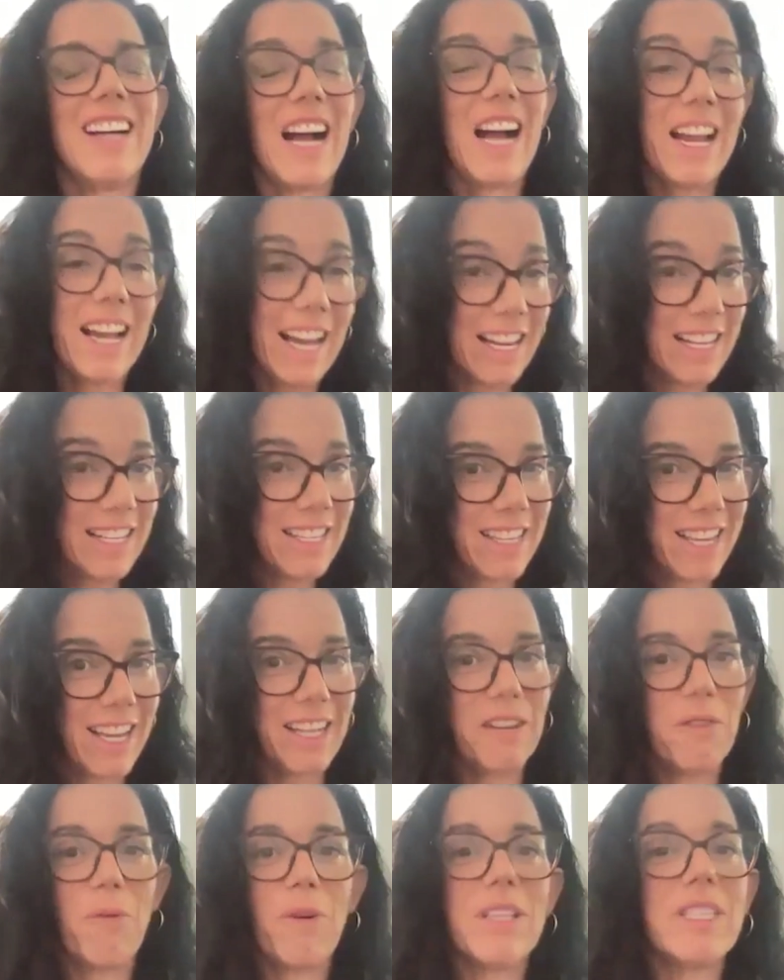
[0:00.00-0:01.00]
I got to
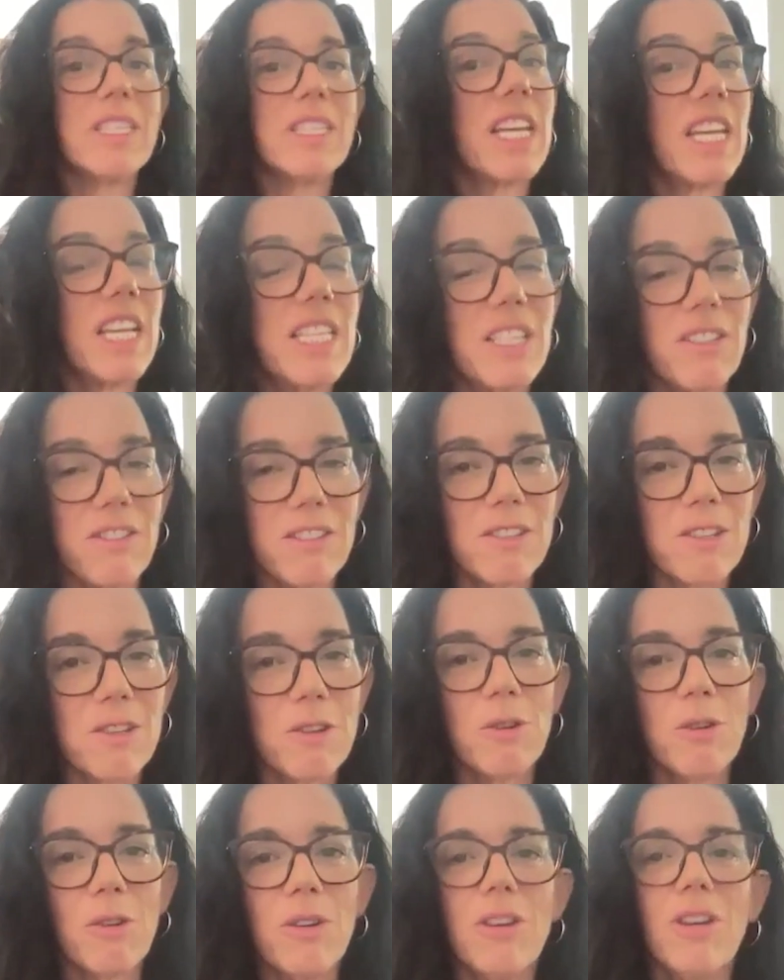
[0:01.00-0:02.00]
say that once the kids are in
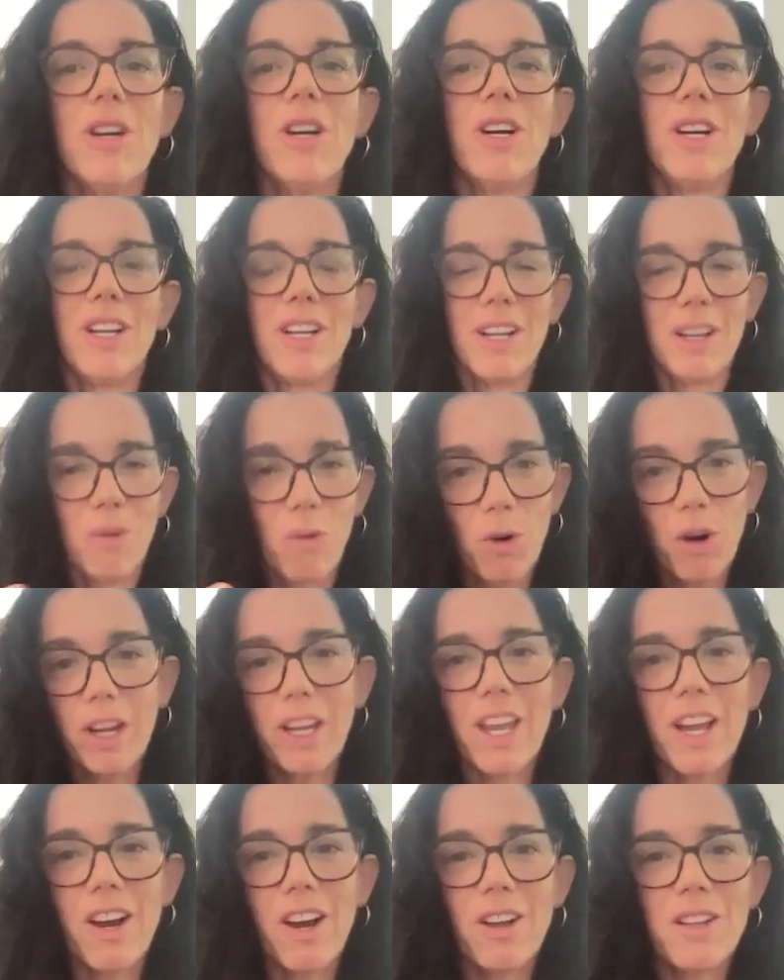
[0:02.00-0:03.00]
school,
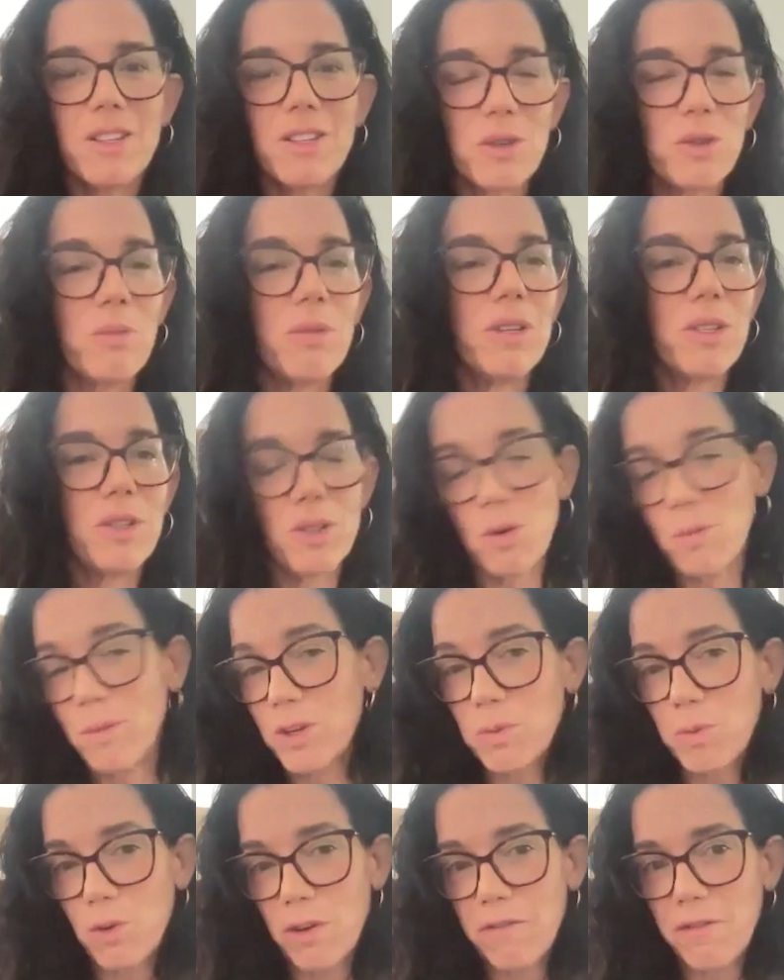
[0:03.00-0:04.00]
working on Zoom is so
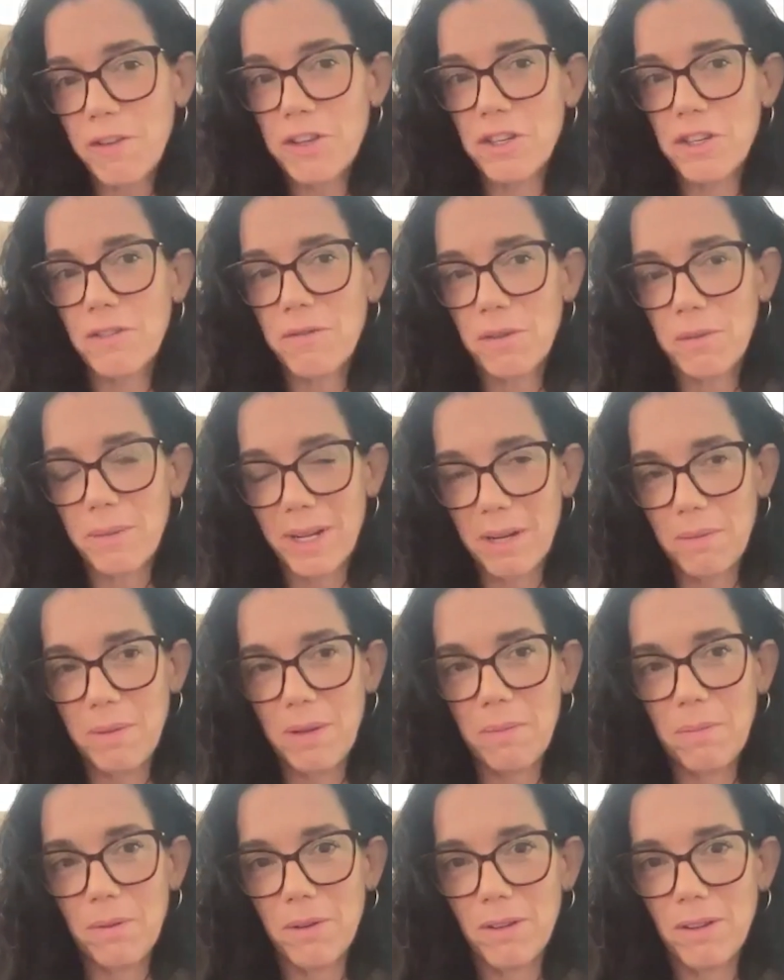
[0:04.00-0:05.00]
much more efficient for many
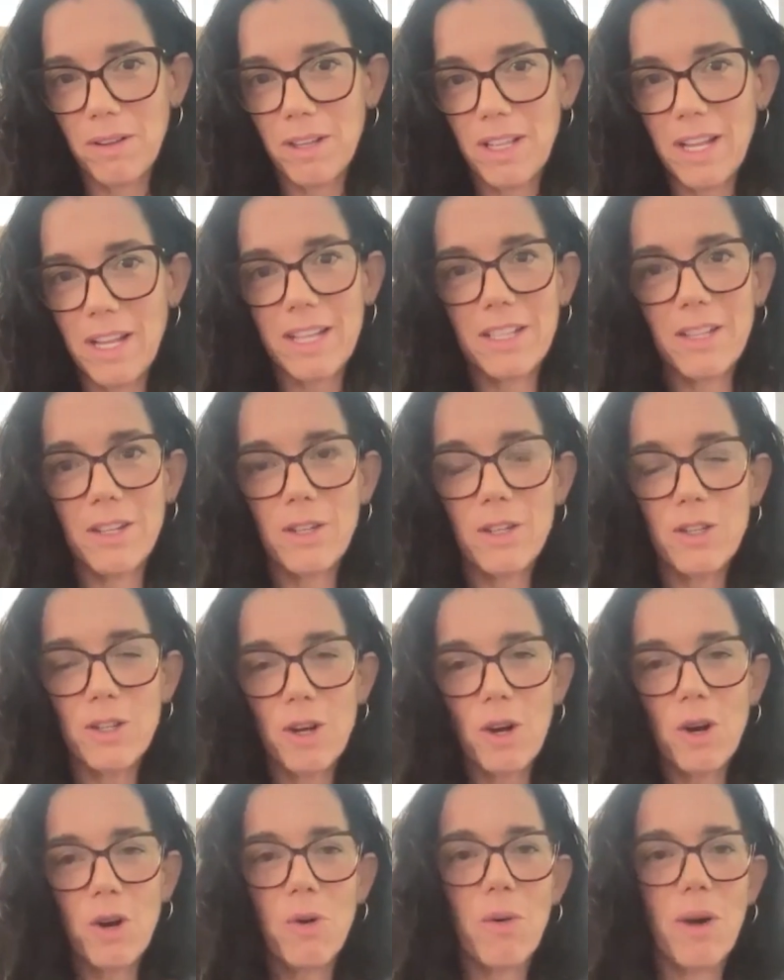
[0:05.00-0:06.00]
people. Like, there's
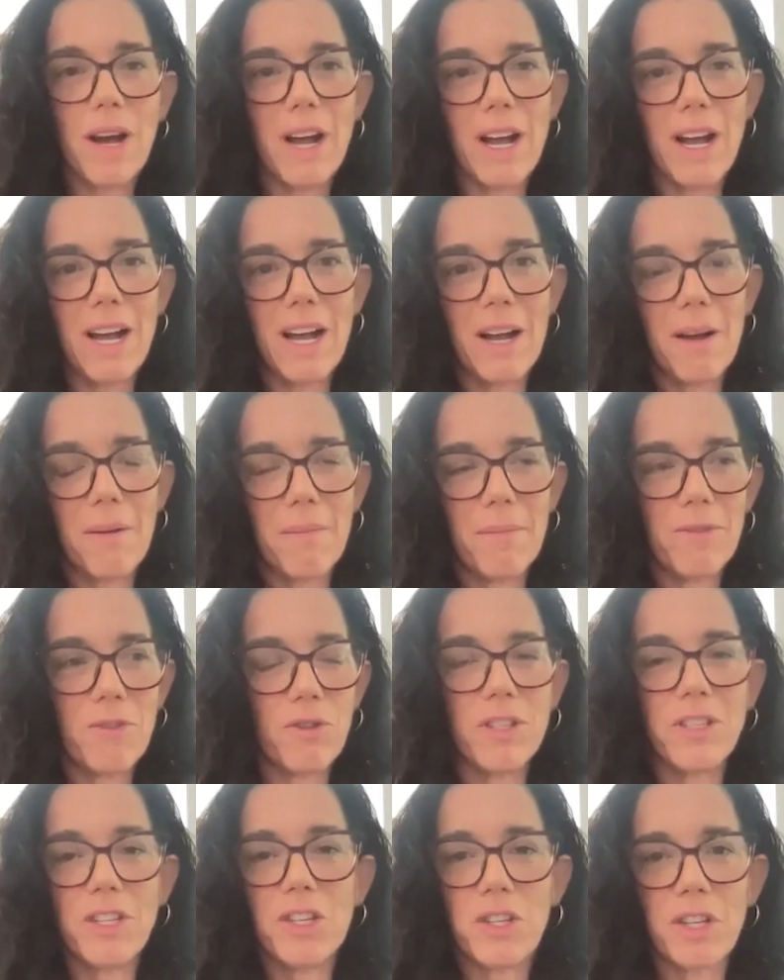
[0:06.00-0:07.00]
no
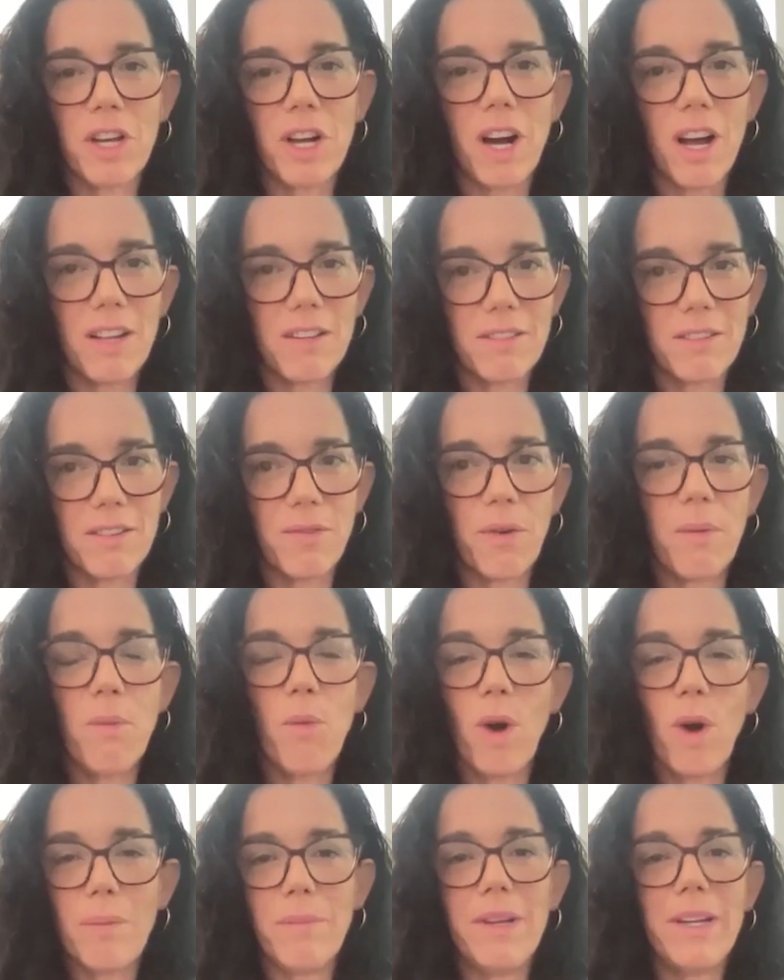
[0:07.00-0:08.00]
transition costs
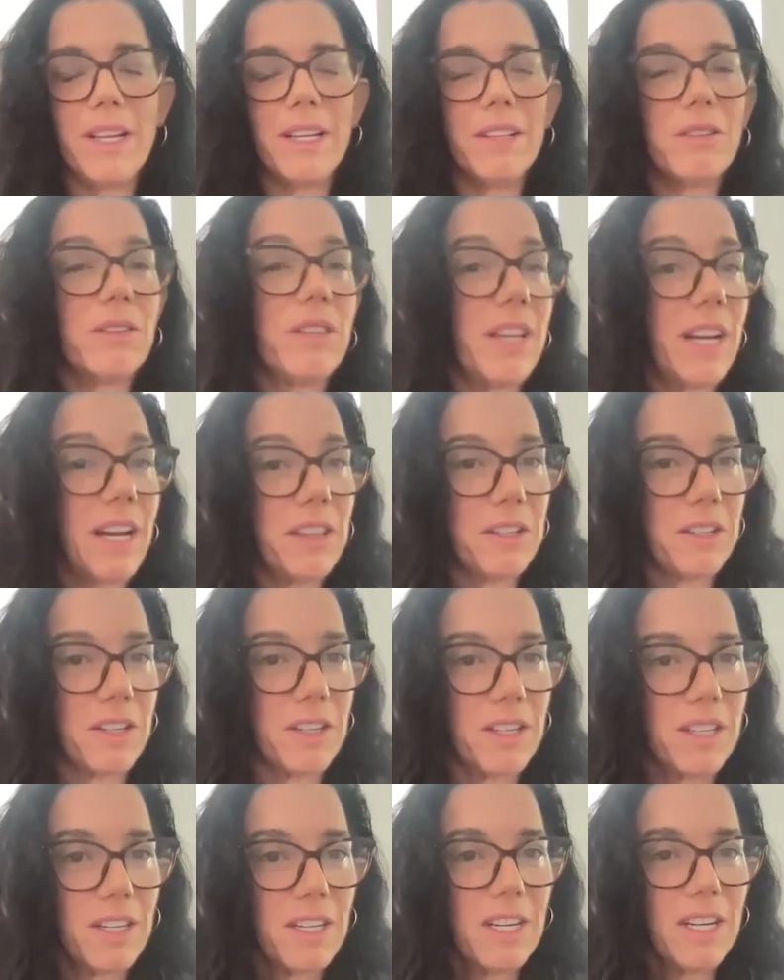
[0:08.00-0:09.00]
from one meeting to the
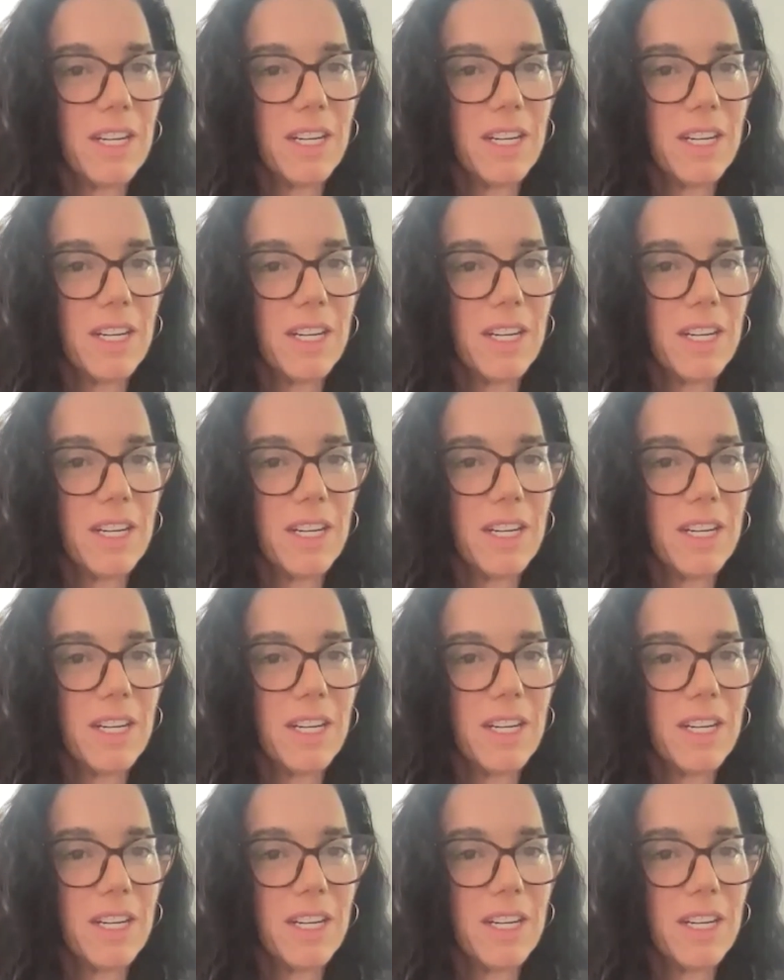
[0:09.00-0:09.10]
other.